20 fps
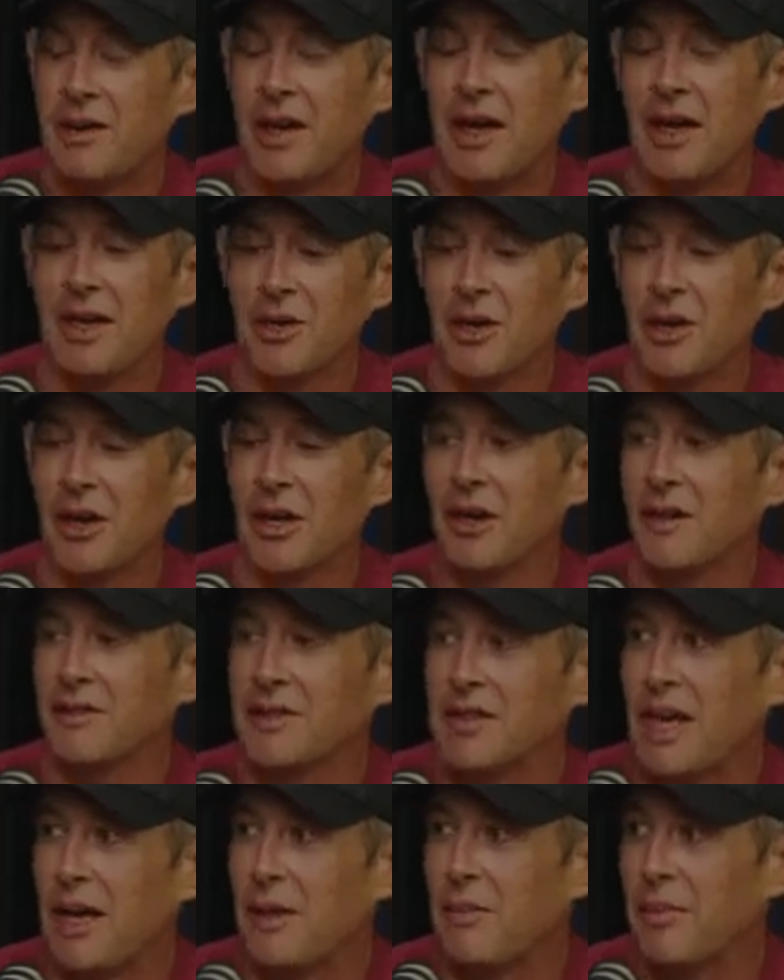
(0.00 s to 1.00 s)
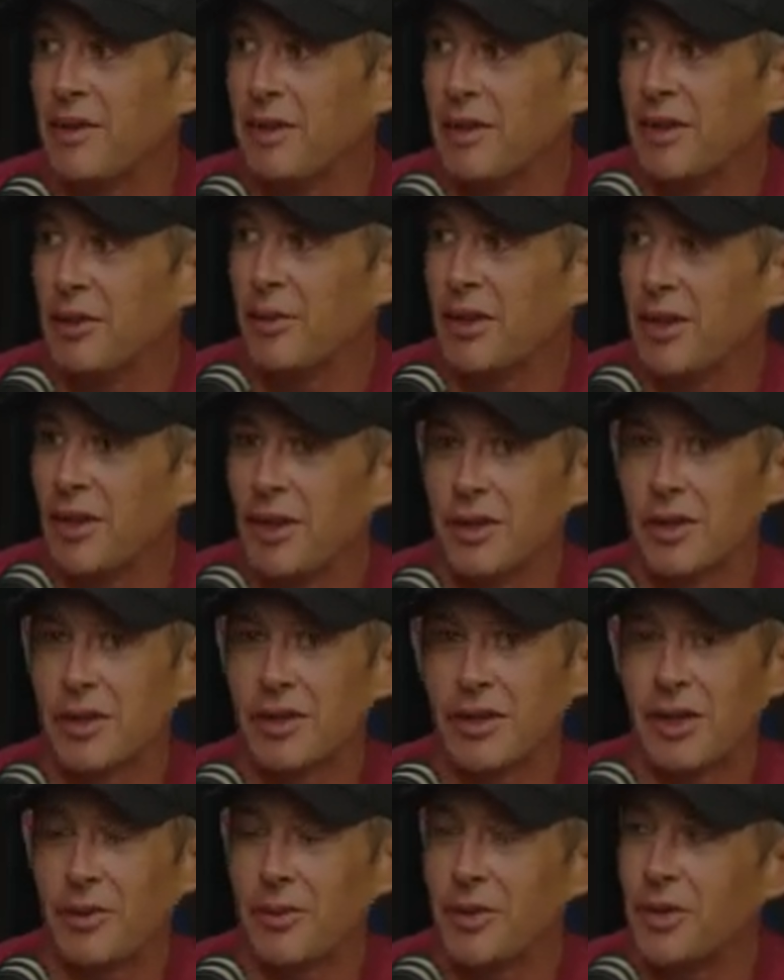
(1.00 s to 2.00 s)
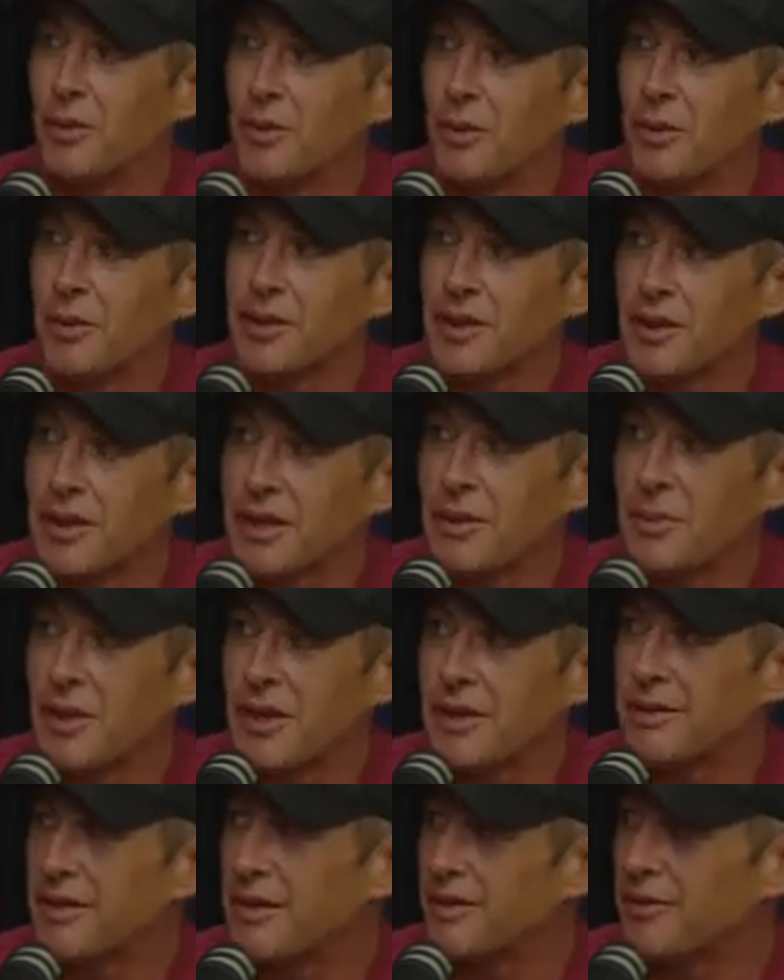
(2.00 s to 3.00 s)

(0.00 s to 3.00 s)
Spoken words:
Right, long enough time period, we all look like we knew what we were talking about.